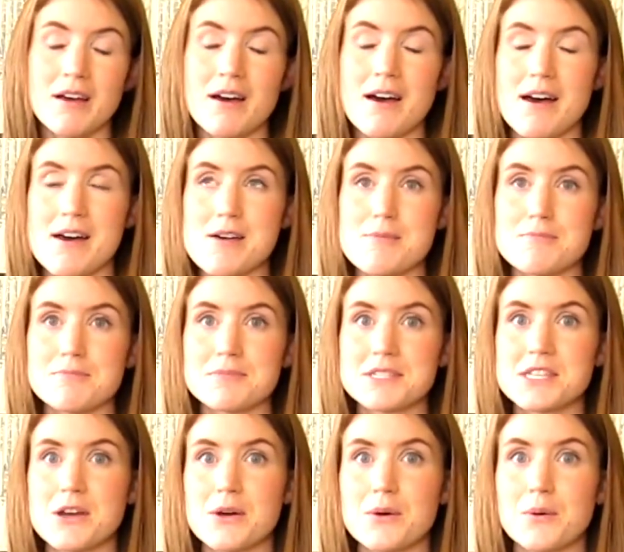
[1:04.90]
Um,
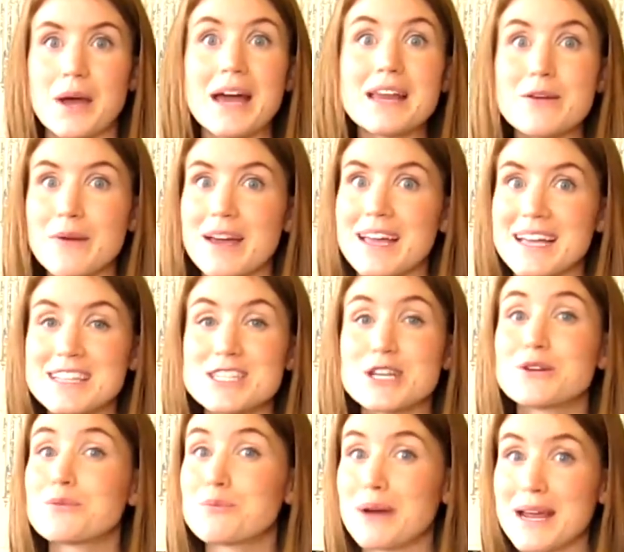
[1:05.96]
so anyway, it's
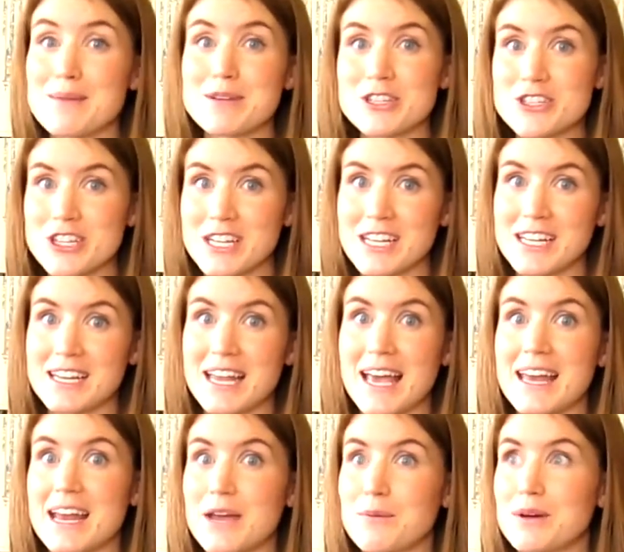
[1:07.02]
a great machine
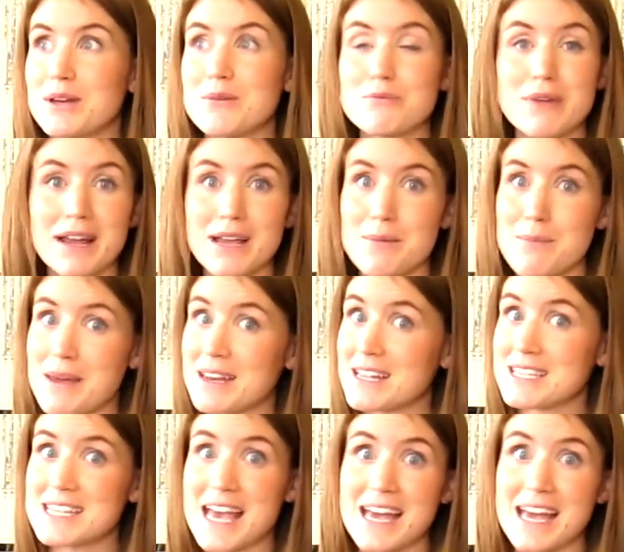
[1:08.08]
and I would recommend it to